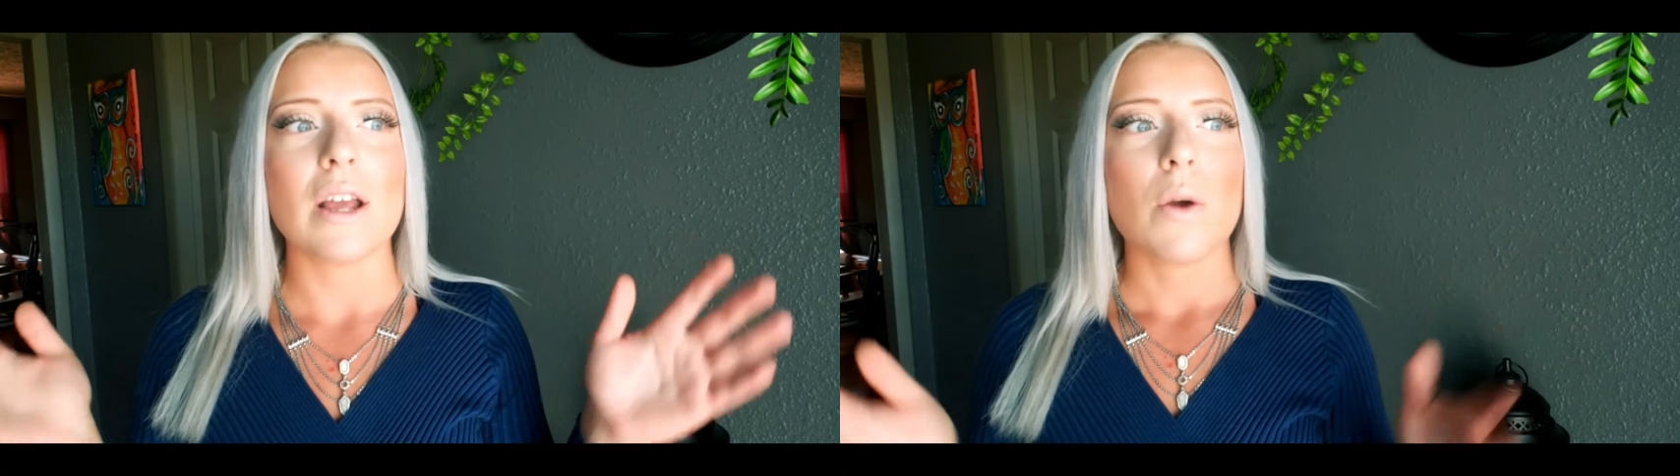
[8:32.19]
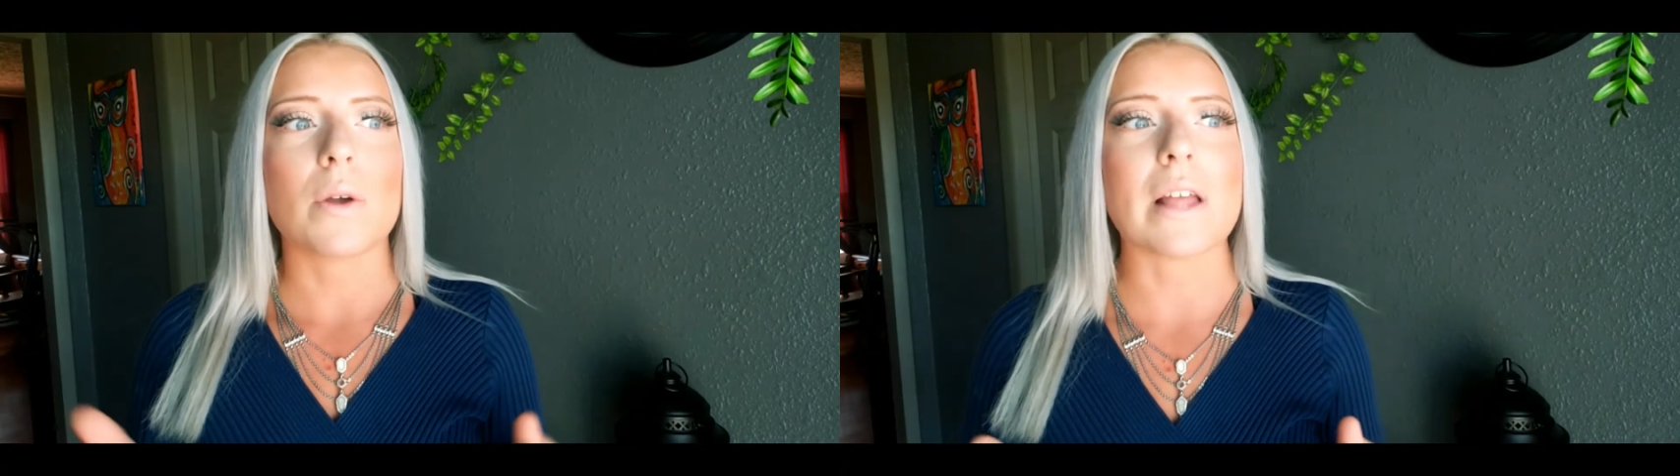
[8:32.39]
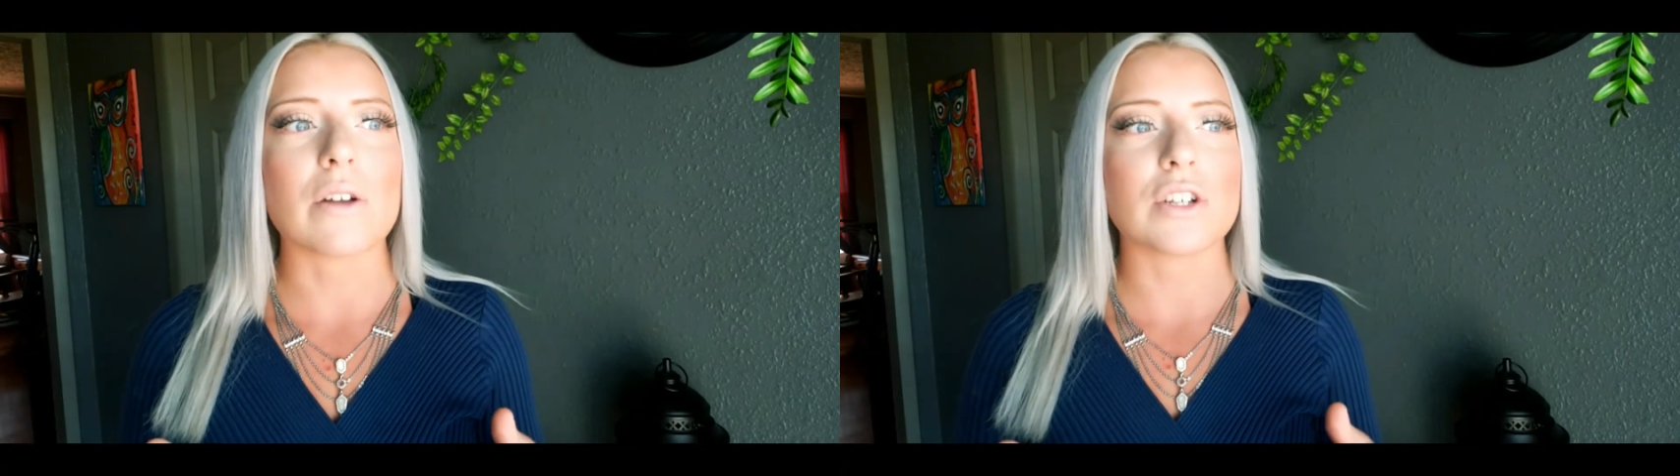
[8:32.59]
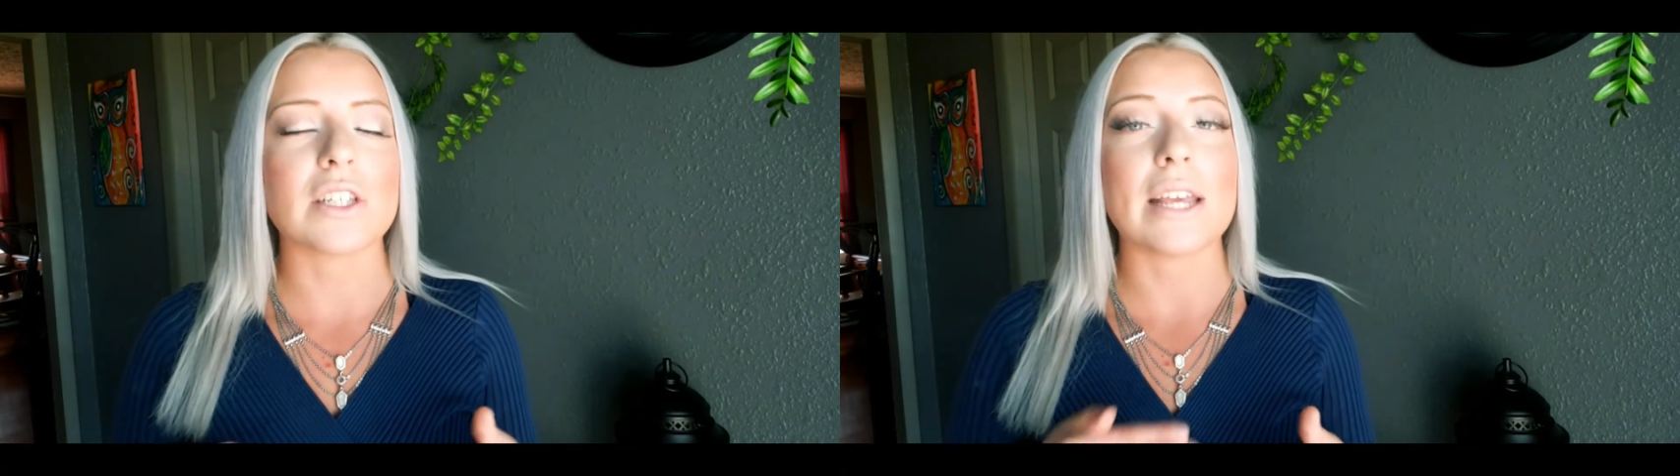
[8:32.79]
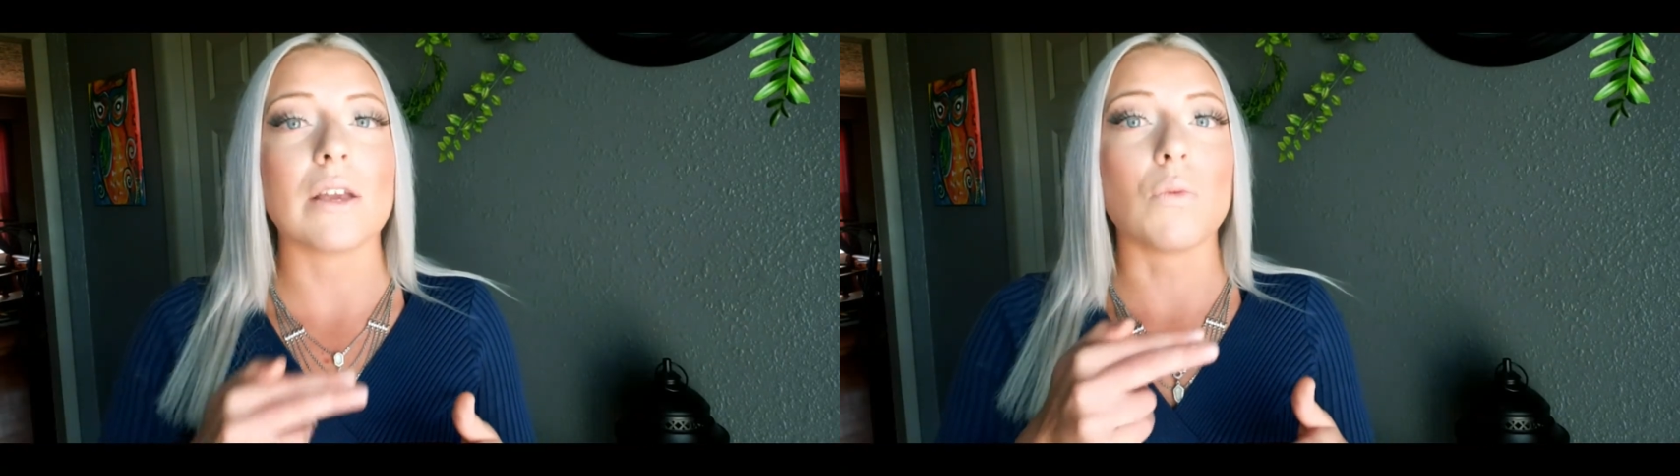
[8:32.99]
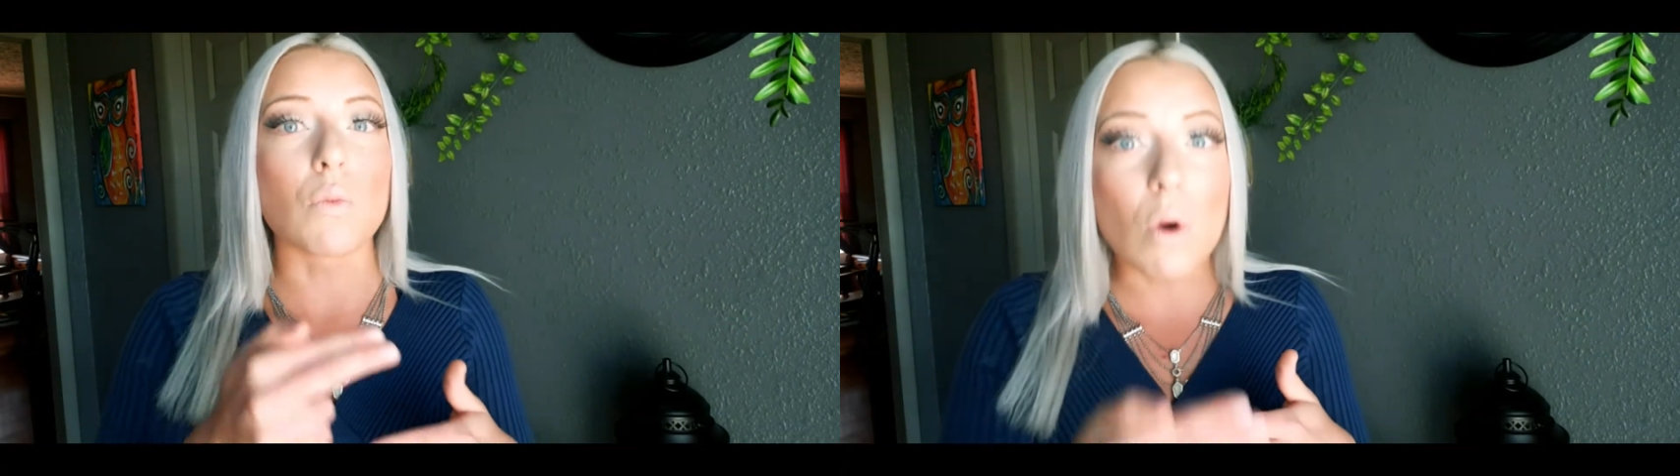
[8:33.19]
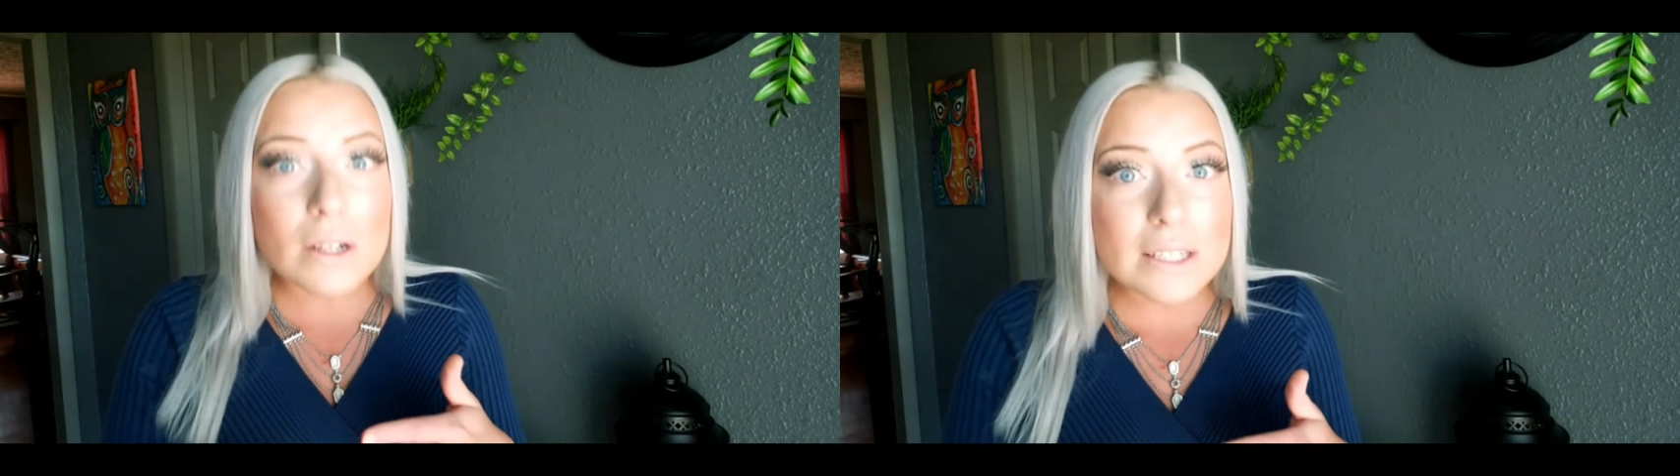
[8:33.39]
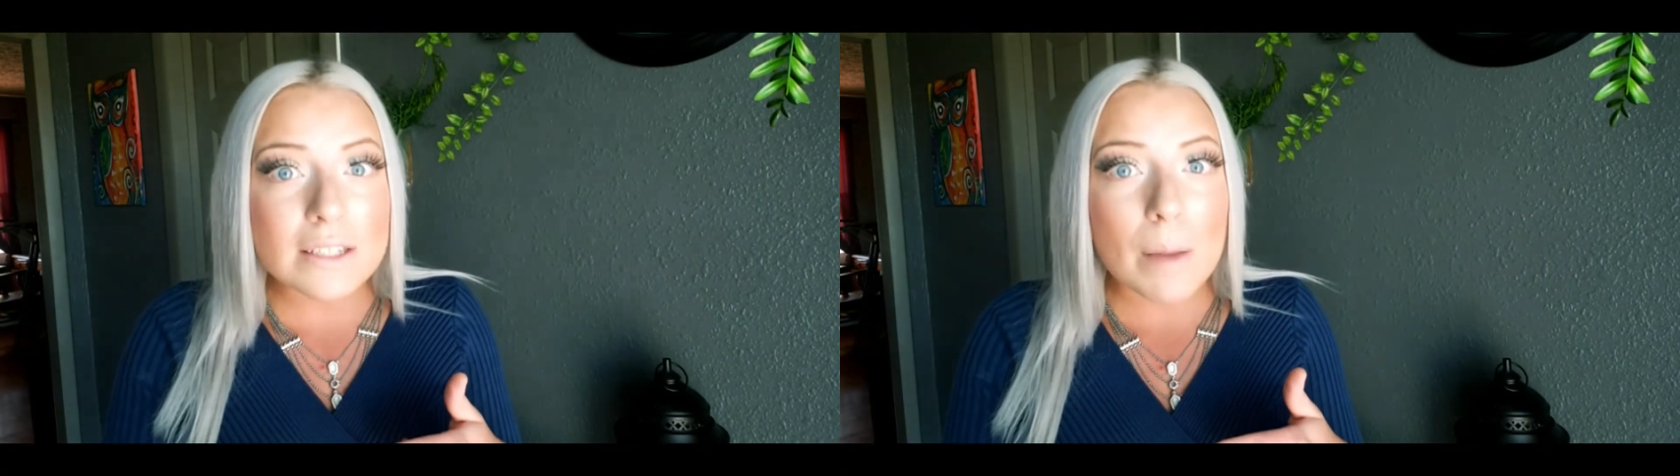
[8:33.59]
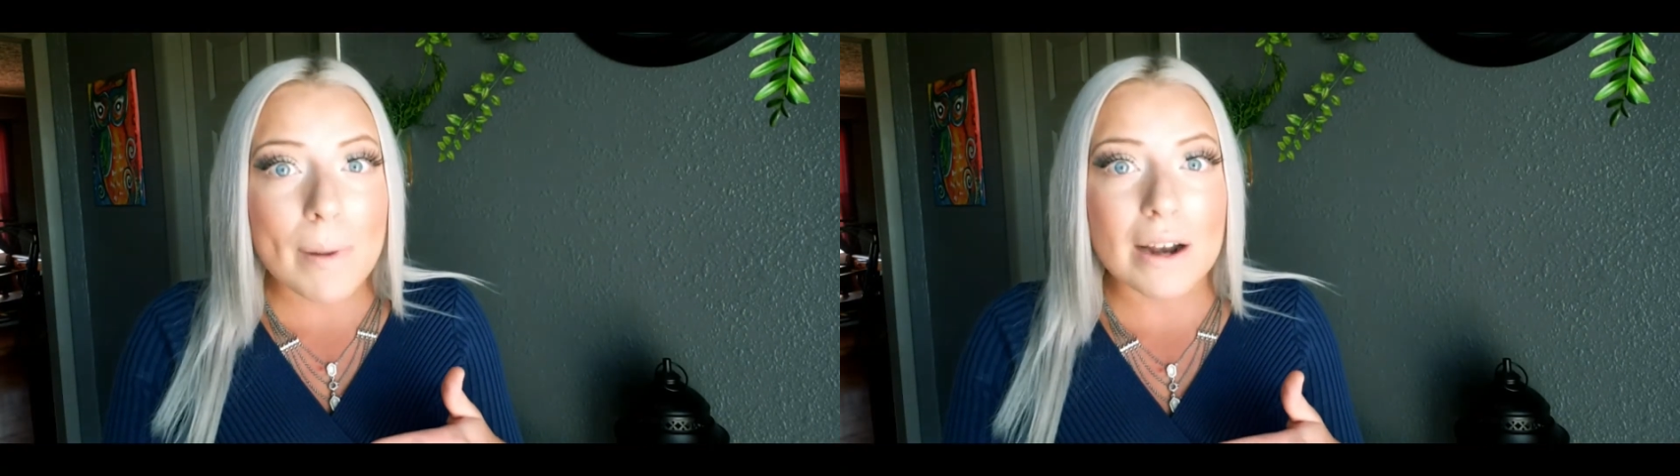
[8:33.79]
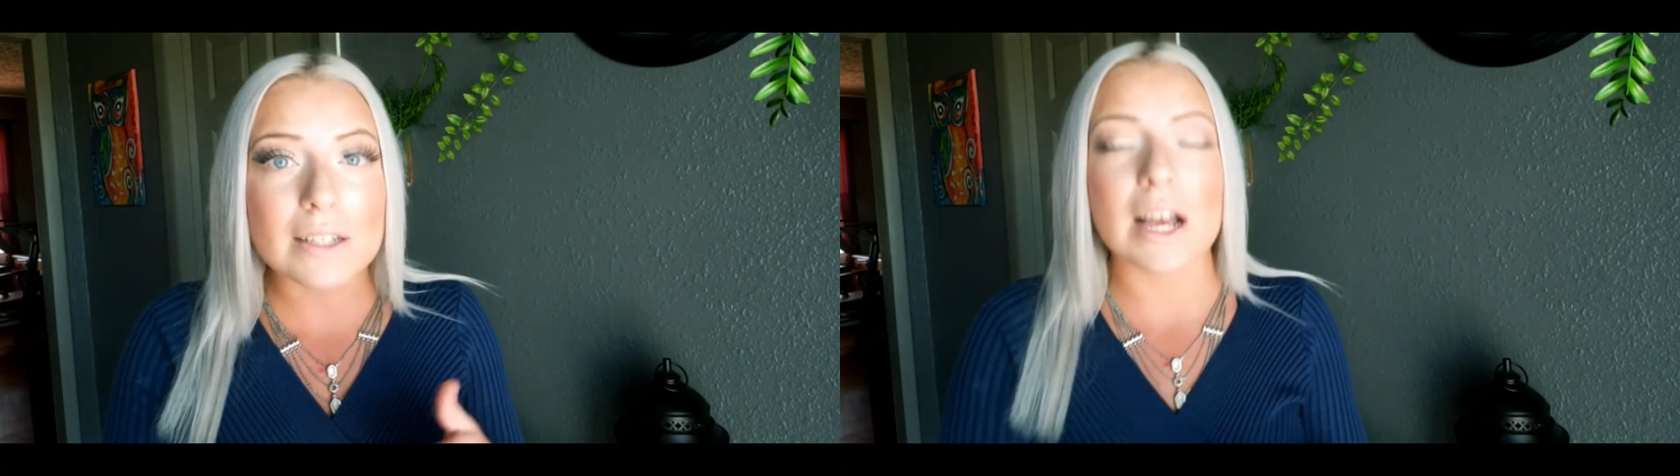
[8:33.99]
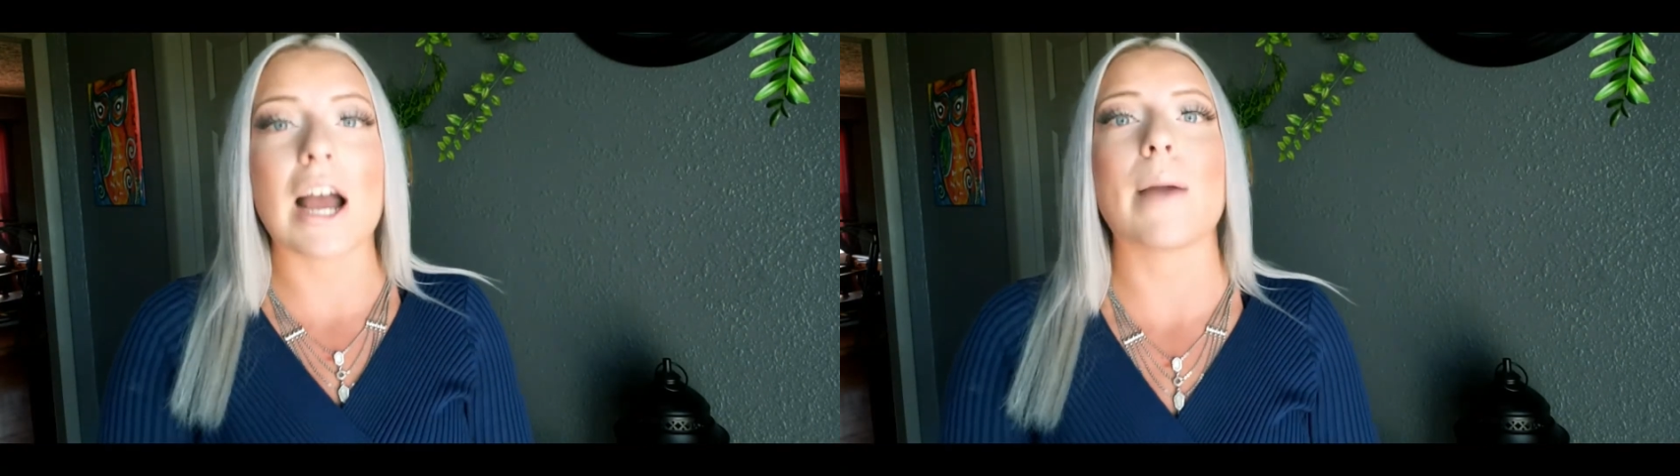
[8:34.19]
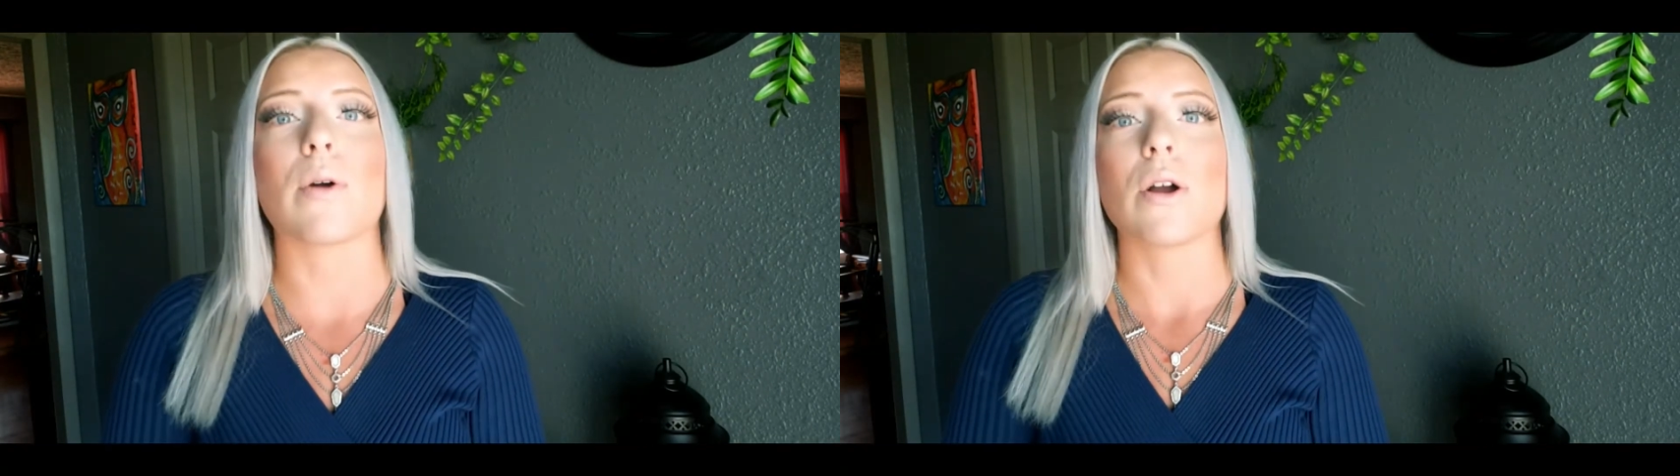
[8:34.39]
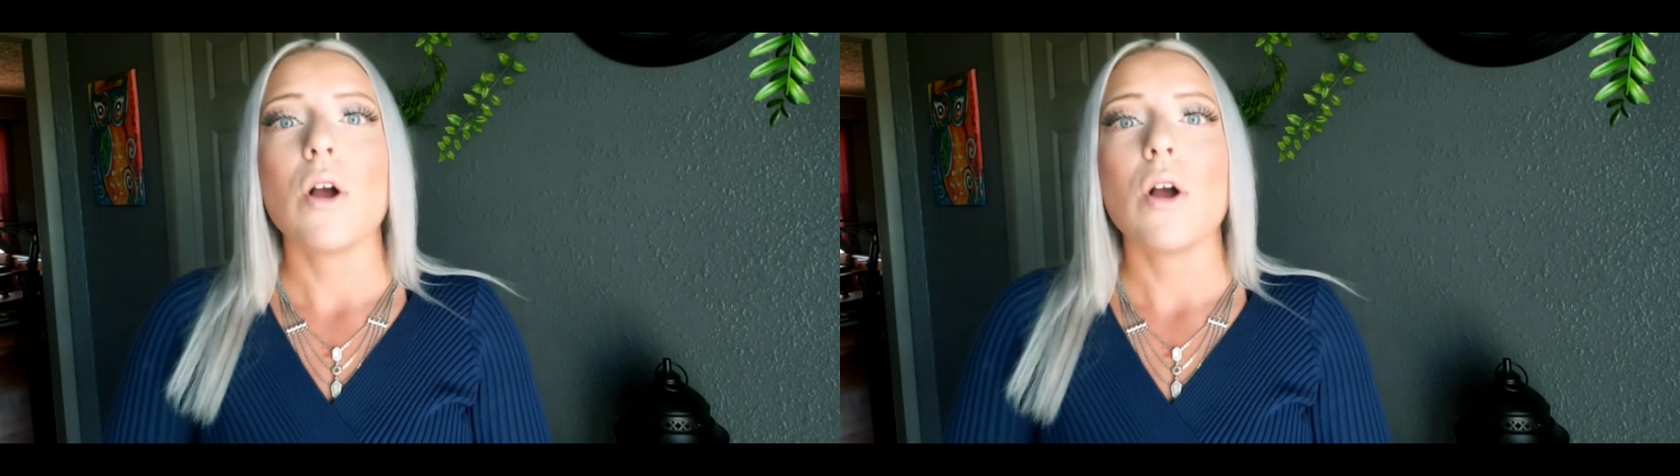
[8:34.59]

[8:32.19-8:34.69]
without just taking one step at a time, or